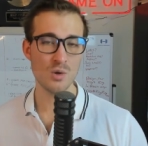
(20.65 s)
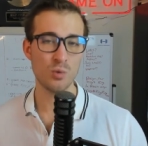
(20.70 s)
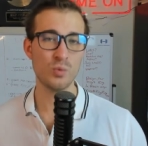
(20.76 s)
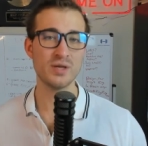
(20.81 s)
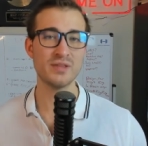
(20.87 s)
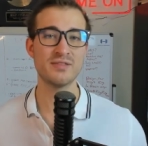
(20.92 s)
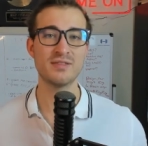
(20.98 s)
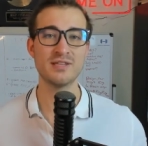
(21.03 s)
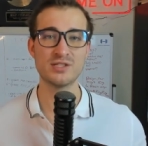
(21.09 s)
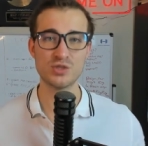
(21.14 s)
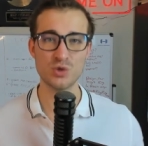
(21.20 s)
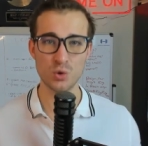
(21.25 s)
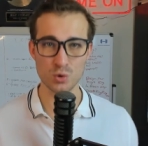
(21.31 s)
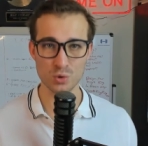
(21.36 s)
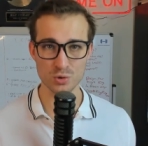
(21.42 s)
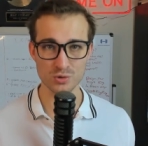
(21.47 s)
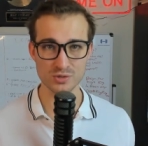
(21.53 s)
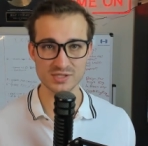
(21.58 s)
with the
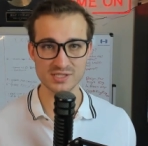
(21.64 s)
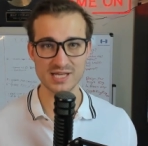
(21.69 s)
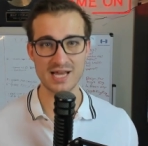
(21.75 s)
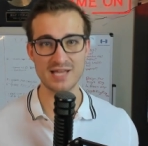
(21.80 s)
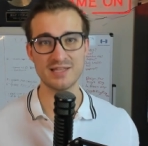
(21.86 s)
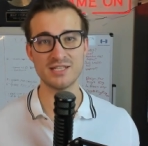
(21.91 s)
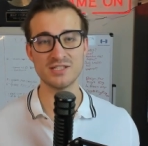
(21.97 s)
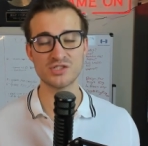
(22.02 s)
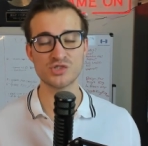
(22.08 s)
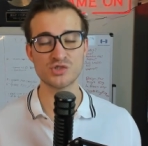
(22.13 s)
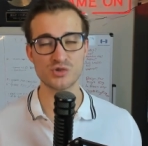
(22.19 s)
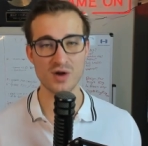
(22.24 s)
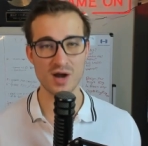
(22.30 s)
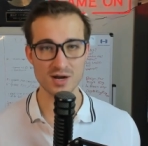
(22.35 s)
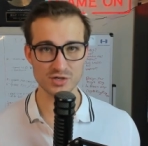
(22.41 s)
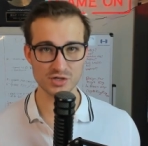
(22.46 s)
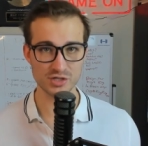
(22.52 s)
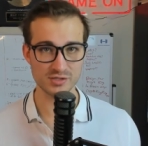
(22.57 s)
tools and the
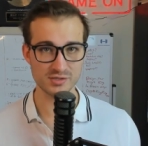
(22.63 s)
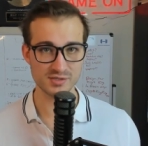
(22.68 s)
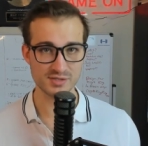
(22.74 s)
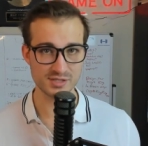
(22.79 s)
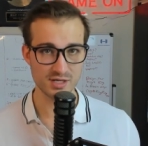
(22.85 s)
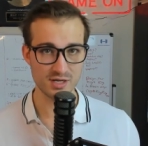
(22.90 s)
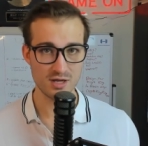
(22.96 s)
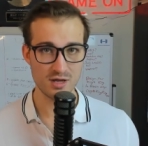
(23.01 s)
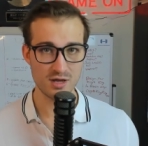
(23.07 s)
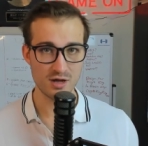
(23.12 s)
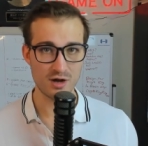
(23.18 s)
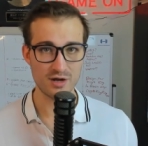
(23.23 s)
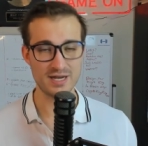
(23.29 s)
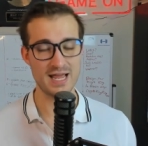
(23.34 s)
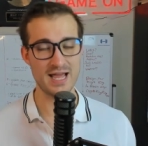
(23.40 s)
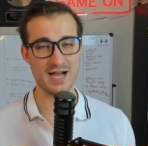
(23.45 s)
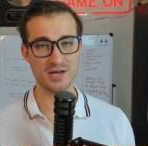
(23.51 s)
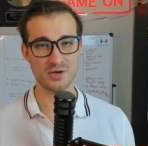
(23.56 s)
instructions
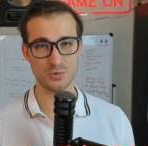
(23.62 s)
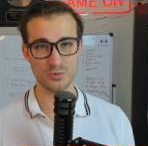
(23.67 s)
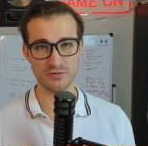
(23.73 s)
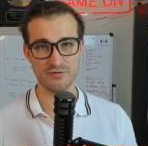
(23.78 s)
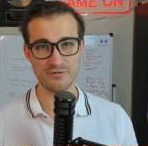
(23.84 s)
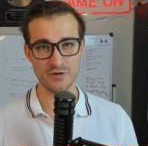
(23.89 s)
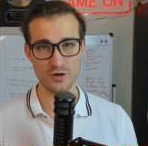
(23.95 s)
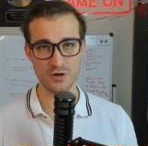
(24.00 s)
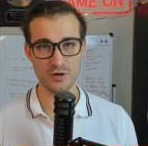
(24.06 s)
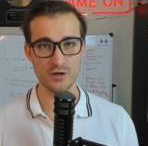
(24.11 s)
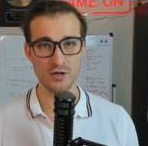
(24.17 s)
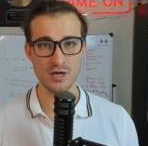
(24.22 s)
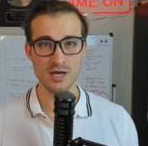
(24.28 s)
on how to refer.